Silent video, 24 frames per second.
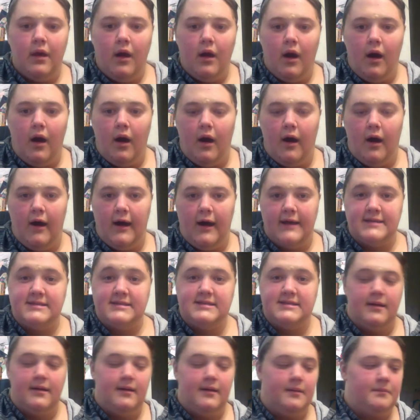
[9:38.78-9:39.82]

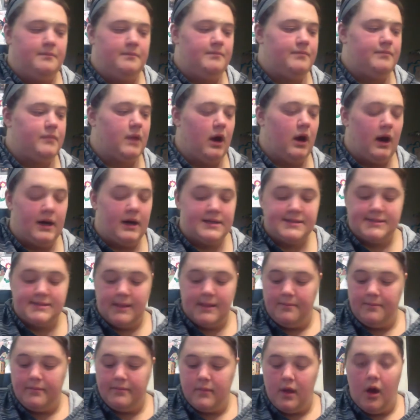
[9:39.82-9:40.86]
awesome,
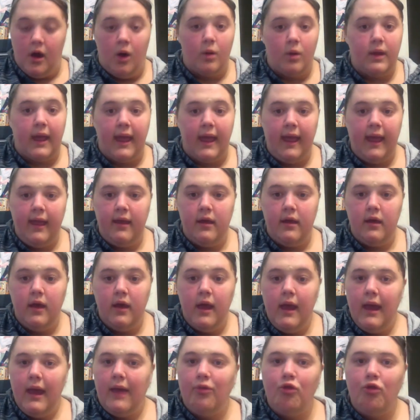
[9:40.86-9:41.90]
awesome. Okay,
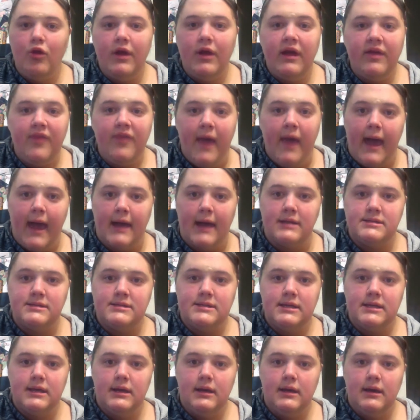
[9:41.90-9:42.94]
and look at that.
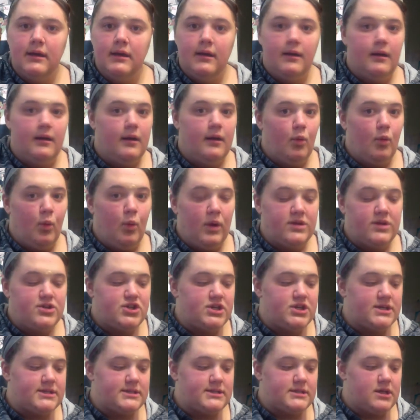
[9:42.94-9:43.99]
With
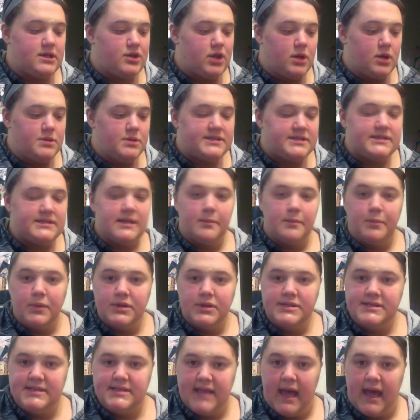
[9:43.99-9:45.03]
just those simple
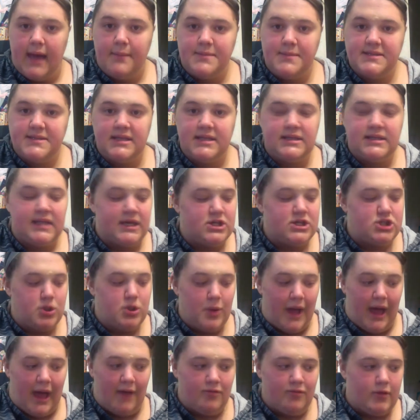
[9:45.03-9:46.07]
steps and things you
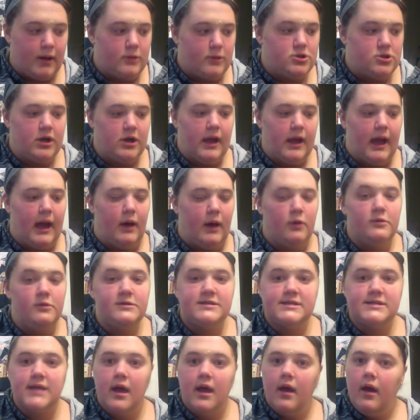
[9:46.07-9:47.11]
have around your house,